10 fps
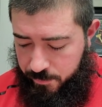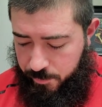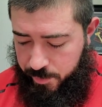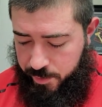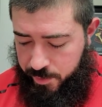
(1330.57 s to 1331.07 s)

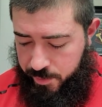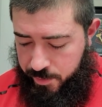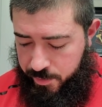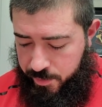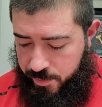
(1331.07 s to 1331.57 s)
which
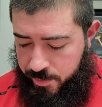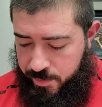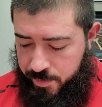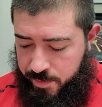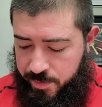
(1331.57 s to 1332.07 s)
is
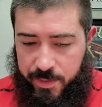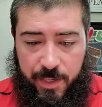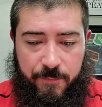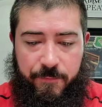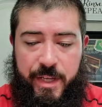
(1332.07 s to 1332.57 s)

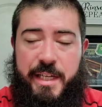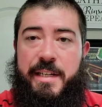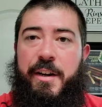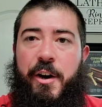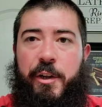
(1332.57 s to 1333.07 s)
a feat
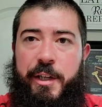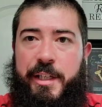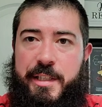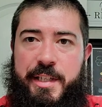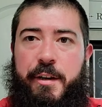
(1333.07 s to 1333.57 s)
all in
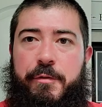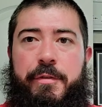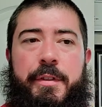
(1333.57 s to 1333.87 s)
itself.